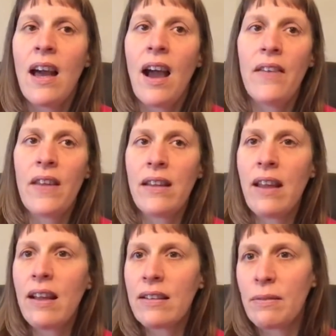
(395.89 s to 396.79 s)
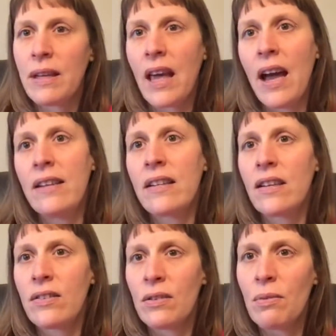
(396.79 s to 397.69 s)
And then next weekend, I'll
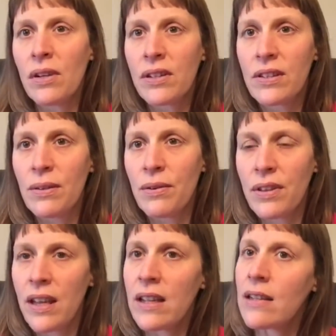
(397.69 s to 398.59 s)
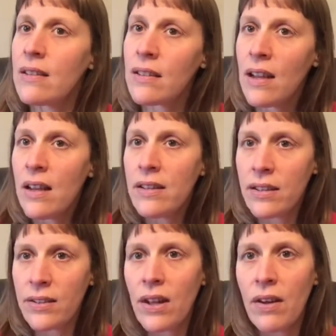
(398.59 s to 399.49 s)
do one or two things to
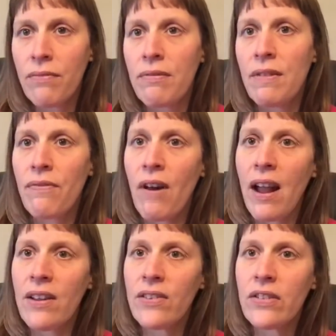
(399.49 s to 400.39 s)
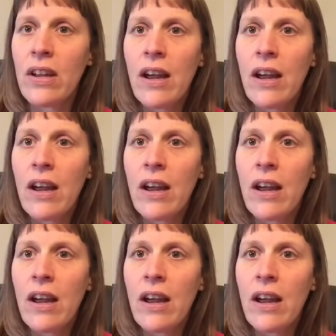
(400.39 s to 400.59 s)
sort of refresh